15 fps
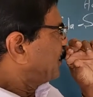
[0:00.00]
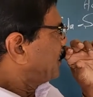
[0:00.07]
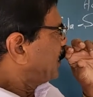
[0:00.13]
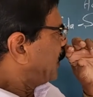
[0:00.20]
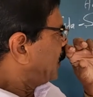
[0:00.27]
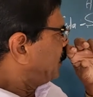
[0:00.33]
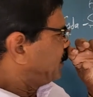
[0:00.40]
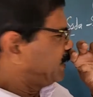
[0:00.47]

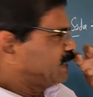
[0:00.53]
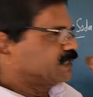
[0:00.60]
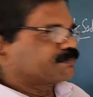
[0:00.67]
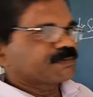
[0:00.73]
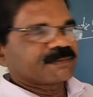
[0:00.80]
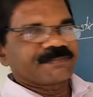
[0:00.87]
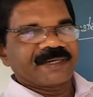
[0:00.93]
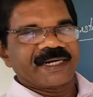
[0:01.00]
How it is
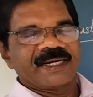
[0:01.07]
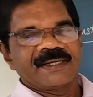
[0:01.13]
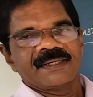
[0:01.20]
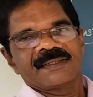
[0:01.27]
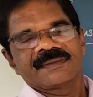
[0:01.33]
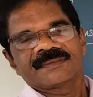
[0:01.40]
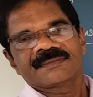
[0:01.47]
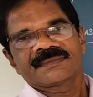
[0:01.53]

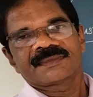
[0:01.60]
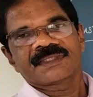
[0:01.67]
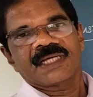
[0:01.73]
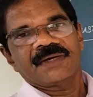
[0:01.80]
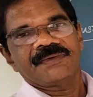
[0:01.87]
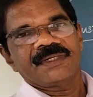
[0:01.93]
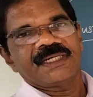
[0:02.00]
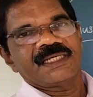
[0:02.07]
prepared?
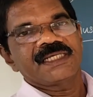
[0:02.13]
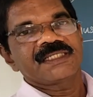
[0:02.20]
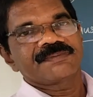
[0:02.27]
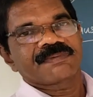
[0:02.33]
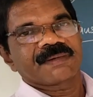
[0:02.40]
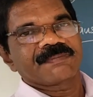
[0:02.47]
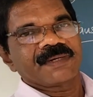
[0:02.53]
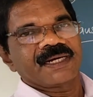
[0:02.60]
How it
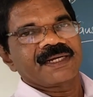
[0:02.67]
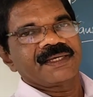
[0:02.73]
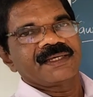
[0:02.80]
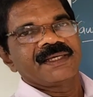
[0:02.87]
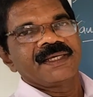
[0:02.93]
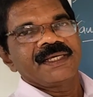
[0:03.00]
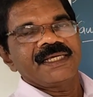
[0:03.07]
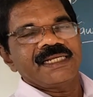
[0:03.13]
is prepared?
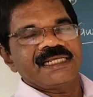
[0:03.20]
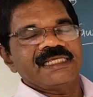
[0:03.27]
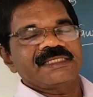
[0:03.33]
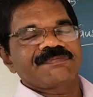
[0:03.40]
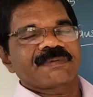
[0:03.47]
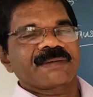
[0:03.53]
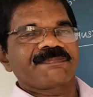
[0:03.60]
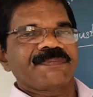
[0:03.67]
It
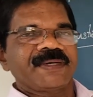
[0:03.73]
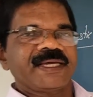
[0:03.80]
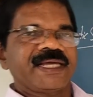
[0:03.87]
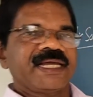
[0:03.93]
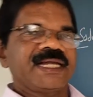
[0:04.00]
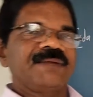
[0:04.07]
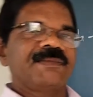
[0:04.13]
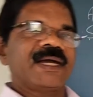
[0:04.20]
is
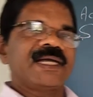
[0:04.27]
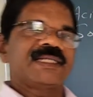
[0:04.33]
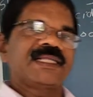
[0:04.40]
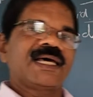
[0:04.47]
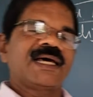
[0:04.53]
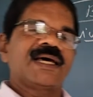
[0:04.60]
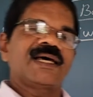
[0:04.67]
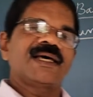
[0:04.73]
prepared by
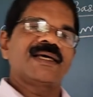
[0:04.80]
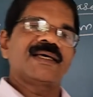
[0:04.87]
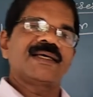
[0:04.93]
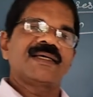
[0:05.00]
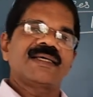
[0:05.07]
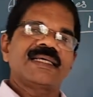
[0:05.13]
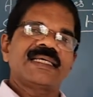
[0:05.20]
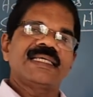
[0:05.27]

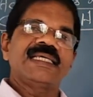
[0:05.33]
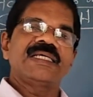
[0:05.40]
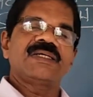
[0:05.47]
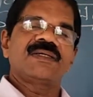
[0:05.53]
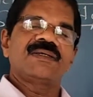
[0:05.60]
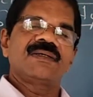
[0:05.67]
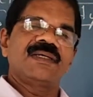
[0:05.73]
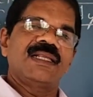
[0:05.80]
the
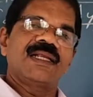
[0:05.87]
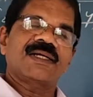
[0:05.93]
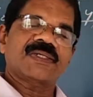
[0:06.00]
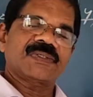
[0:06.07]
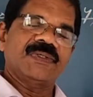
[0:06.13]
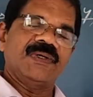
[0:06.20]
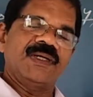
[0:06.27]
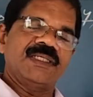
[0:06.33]

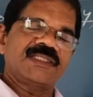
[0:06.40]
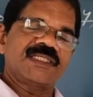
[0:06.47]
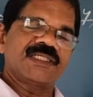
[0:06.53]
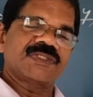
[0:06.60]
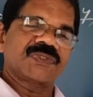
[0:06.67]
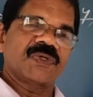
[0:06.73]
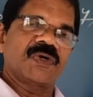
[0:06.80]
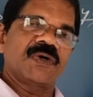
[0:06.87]

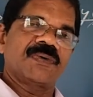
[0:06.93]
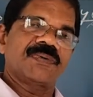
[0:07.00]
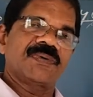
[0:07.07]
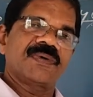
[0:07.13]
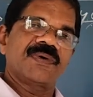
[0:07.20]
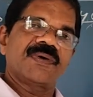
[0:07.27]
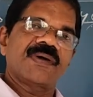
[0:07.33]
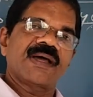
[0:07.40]
electrolysis
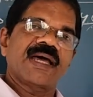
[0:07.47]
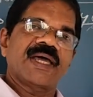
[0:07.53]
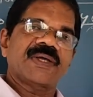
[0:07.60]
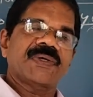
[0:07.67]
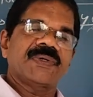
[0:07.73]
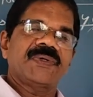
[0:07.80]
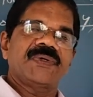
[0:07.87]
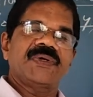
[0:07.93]
of
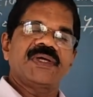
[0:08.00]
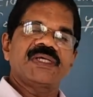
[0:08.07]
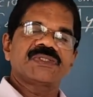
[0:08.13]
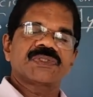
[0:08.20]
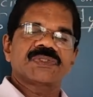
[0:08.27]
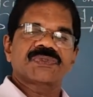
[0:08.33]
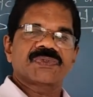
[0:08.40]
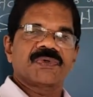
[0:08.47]

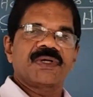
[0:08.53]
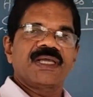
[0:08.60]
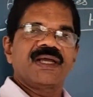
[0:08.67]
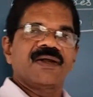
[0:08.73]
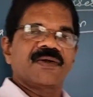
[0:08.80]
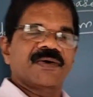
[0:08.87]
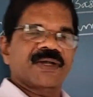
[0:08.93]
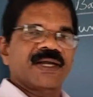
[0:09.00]
aqueous
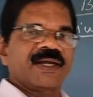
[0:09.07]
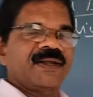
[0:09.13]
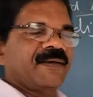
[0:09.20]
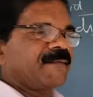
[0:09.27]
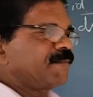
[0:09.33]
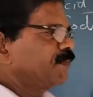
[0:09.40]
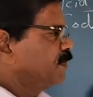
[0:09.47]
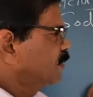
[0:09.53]
sodium chloride.
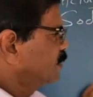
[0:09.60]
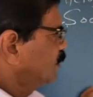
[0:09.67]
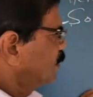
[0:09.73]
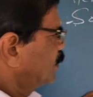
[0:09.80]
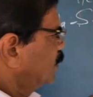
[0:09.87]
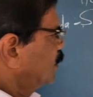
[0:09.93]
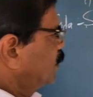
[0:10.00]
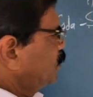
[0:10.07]

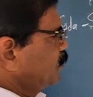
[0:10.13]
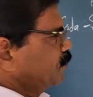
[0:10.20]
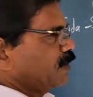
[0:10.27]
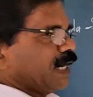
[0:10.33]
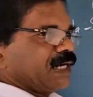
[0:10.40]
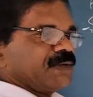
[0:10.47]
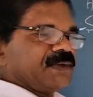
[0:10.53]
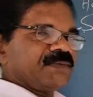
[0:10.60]

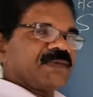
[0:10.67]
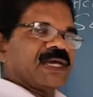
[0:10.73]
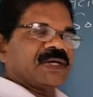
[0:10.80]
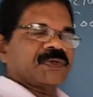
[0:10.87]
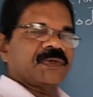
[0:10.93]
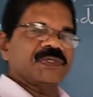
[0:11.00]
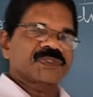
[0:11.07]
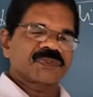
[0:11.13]
What do you mean by
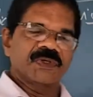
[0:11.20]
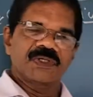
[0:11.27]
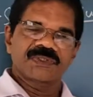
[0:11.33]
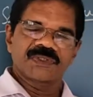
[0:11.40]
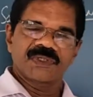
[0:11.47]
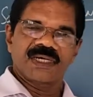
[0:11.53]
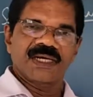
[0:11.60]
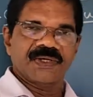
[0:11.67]
aqueous sodium?